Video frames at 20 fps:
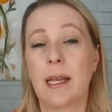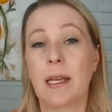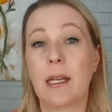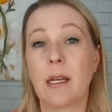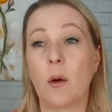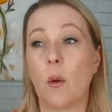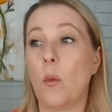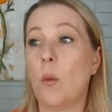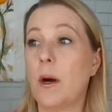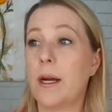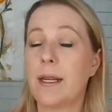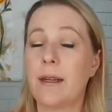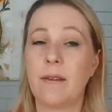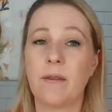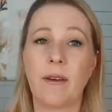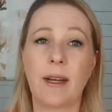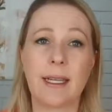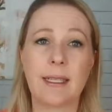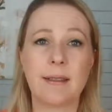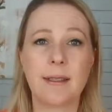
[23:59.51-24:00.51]
What
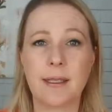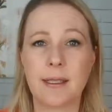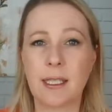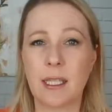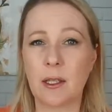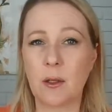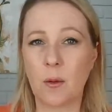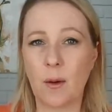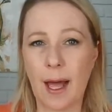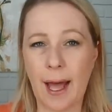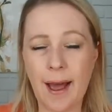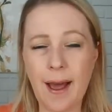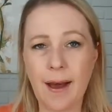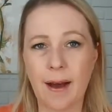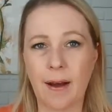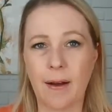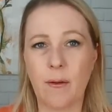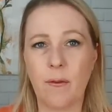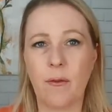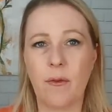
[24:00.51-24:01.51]
advice do you
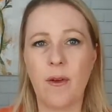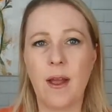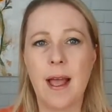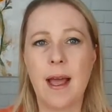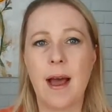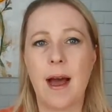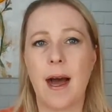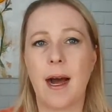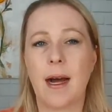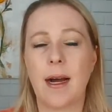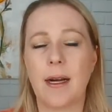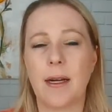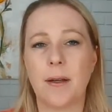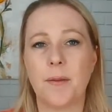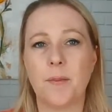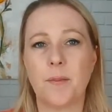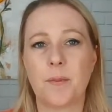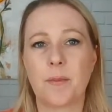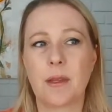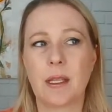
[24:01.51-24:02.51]
have?
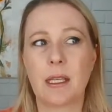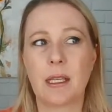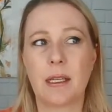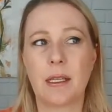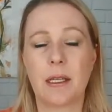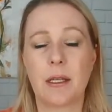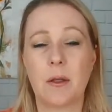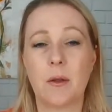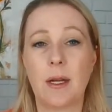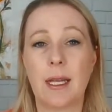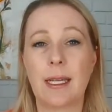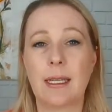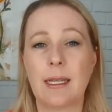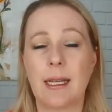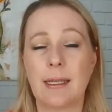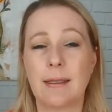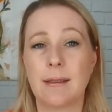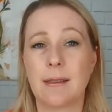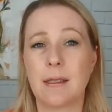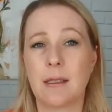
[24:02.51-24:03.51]

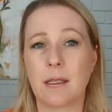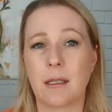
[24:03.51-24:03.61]
And